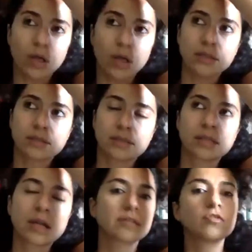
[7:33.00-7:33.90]

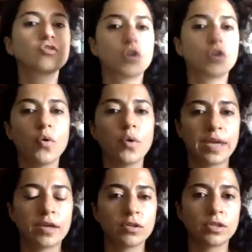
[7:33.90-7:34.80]
started
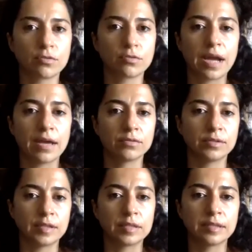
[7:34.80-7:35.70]
going on the ground
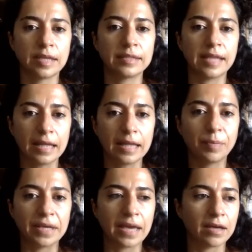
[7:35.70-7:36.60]
and
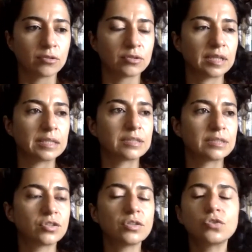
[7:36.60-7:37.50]
helping out. And it's
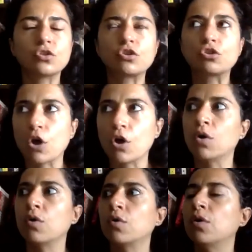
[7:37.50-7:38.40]
just
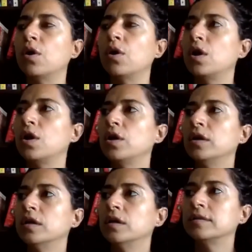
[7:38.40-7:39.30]
so
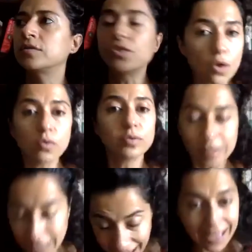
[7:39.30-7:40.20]

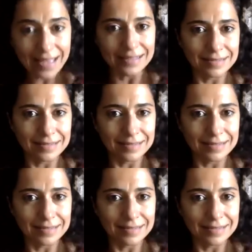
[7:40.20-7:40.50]
sad.